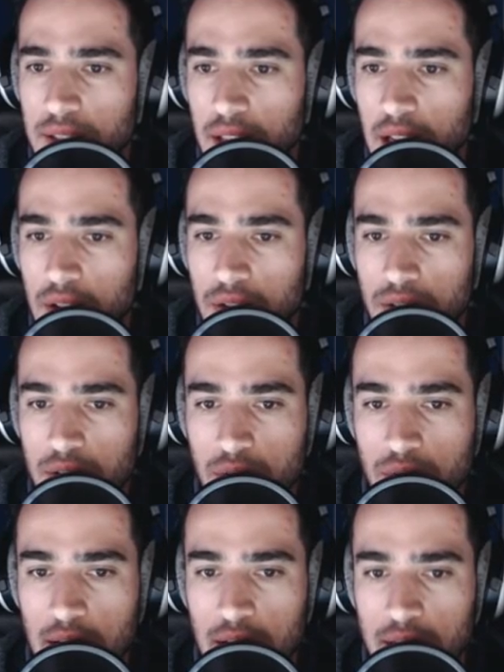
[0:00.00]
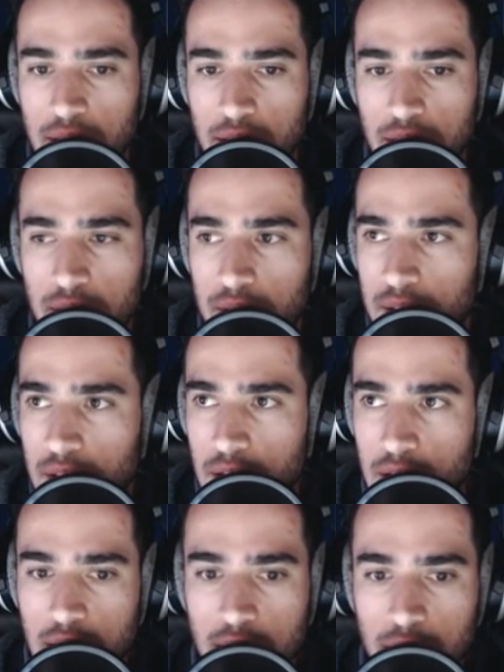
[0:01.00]
Here, right?
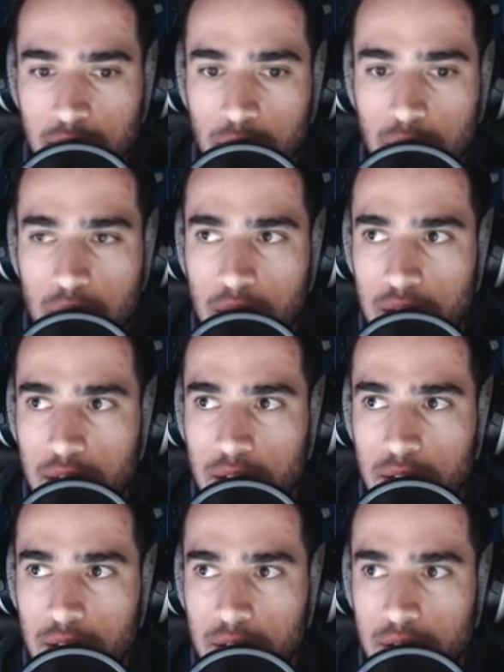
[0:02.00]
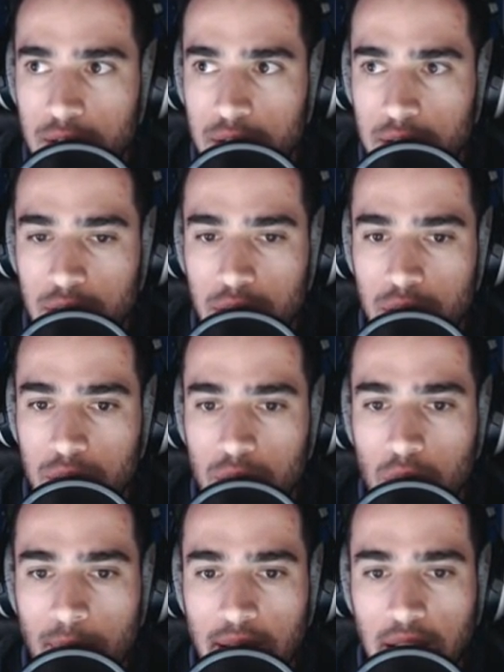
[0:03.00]
Uh, one, two,
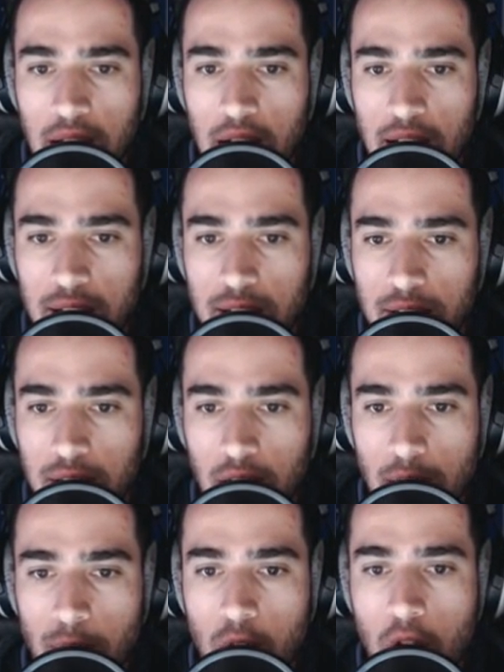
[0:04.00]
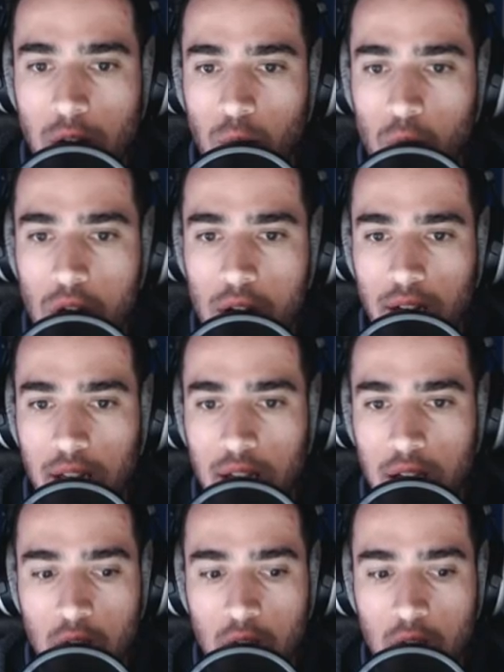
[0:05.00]
oh my god. Come on, work!